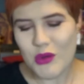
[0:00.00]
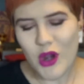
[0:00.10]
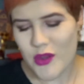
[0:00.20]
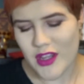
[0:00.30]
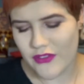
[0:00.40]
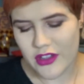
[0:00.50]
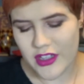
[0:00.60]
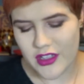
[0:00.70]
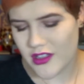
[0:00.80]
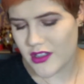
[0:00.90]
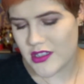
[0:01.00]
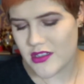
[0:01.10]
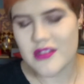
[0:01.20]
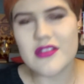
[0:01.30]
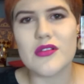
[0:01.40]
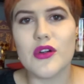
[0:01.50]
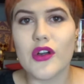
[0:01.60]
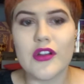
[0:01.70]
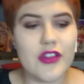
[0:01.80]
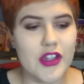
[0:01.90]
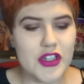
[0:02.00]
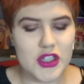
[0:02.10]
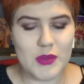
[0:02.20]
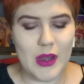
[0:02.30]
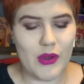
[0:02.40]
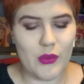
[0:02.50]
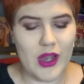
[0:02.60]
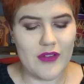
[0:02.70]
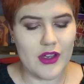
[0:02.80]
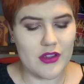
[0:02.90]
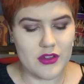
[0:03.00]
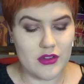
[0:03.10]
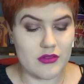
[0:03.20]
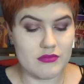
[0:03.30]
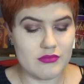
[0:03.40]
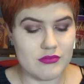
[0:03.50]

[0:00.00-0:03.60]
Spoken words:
will go with everything. It's just the sort of colours that you can just wear with whatever. So